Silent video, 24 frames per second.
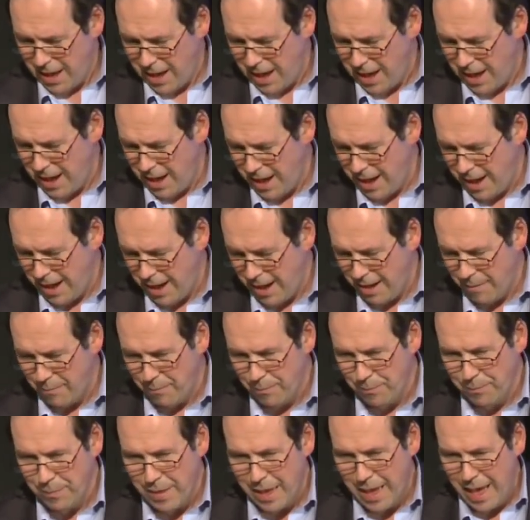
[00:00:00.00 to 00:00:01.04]

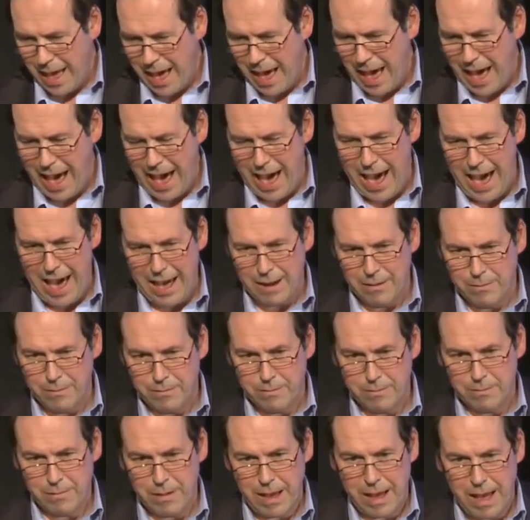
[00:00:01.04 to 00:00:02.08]
Um,
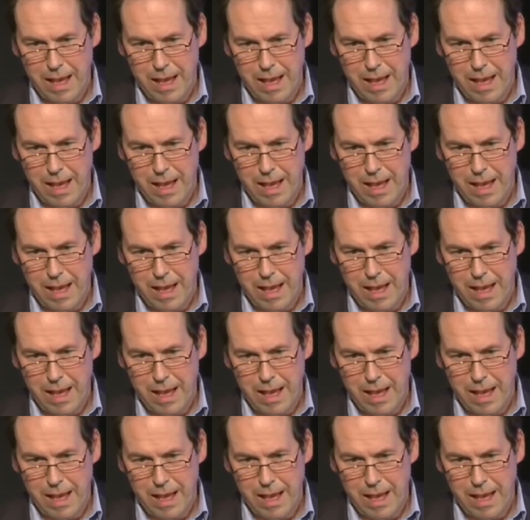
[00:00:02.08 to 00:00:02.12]
and